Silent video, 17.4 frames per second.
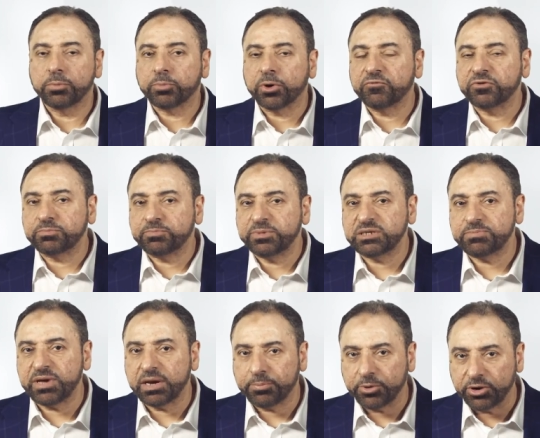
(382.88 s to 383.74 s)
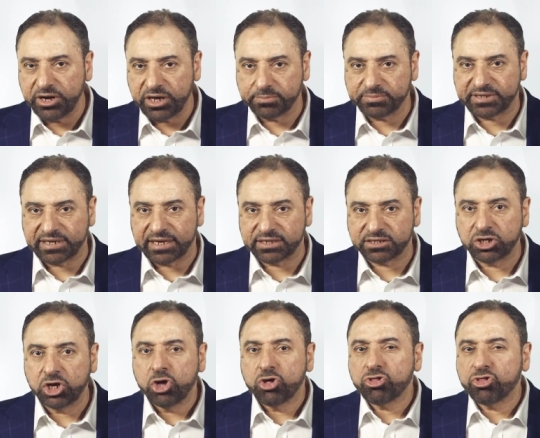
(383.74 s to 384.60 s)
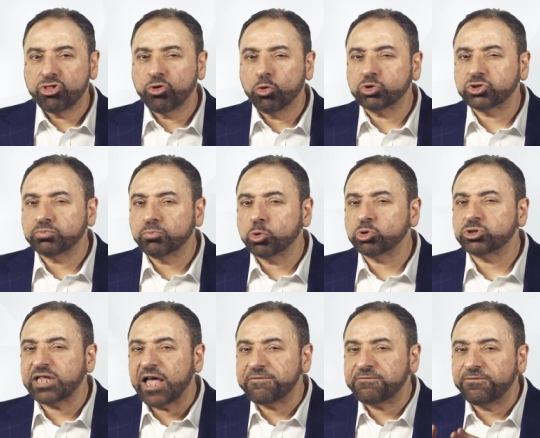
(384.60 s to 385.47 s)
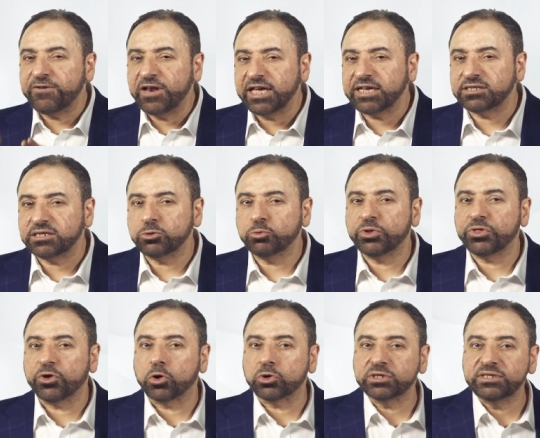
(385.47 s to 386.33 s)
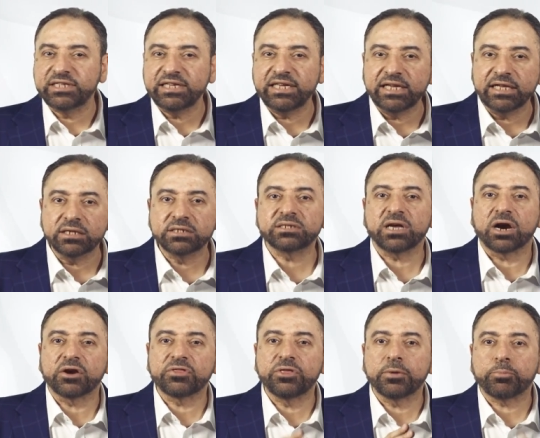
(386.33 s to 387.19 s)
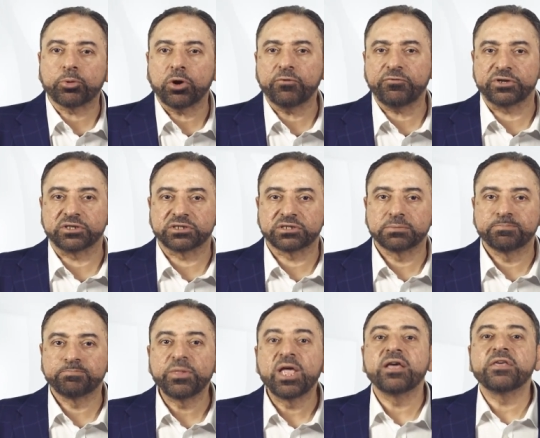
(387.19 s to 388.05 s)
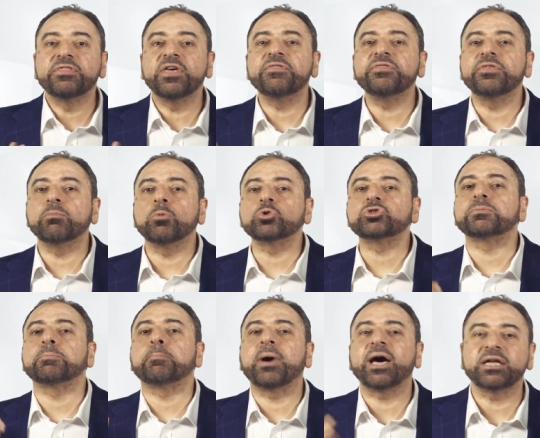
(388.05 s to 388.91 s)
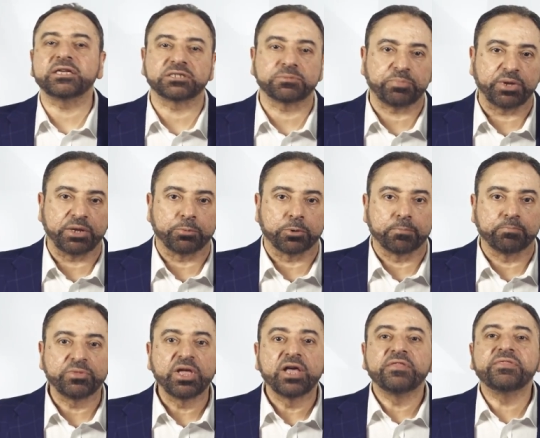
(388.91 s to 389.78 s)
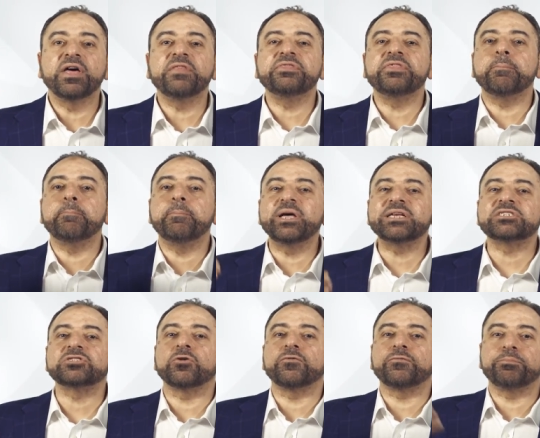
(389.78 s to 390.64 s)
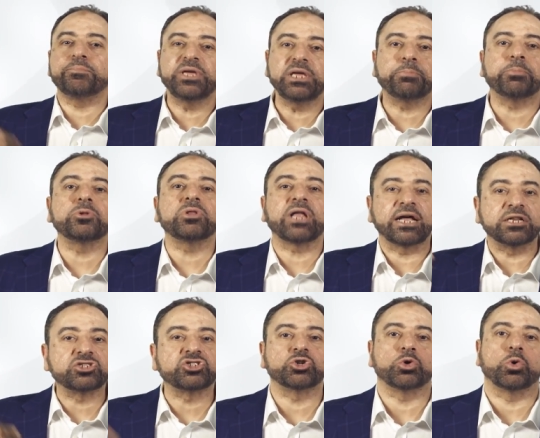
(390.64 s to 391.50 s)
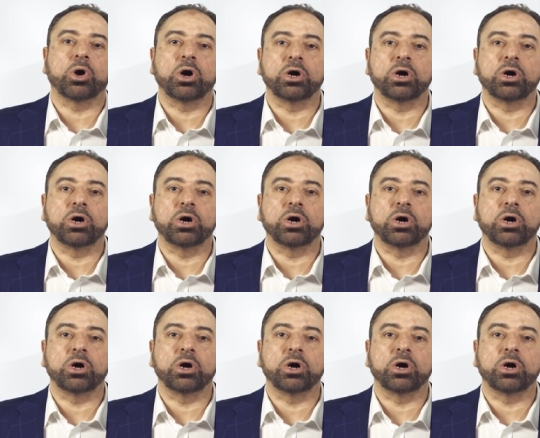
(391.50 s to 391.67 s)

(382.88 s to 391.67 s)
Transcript: The Prophet, peace be upon him, says, those most afflicted with ordeals are the prophets, then the most pious people, then the best of people, and so